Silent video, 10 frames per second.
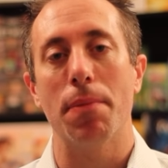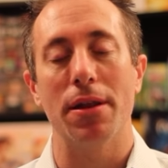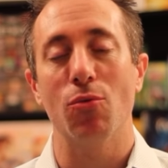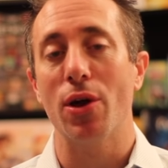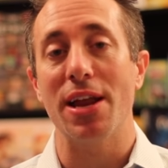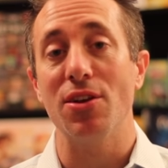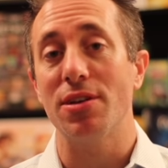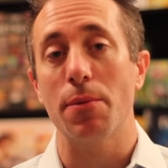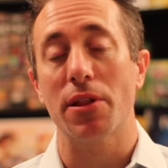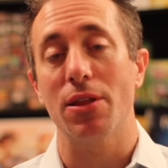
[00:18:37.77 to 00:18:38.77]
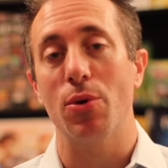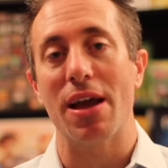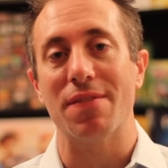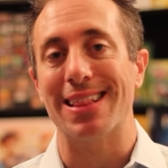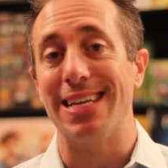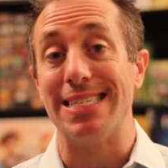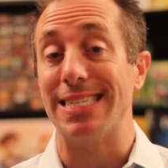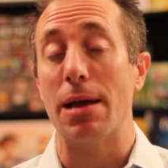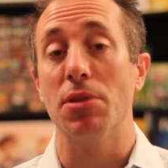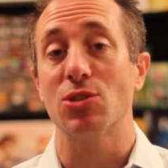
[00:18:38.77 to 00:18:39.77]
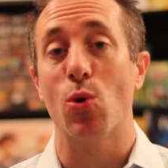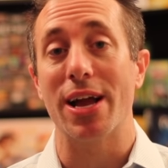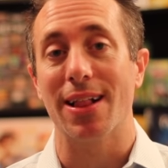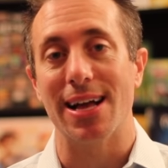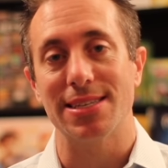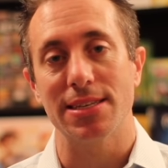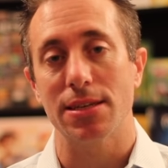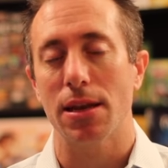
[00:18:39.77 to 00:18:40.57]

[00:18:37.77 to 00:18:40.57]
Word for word: but when I do, typically we have like these stemless wine glasses,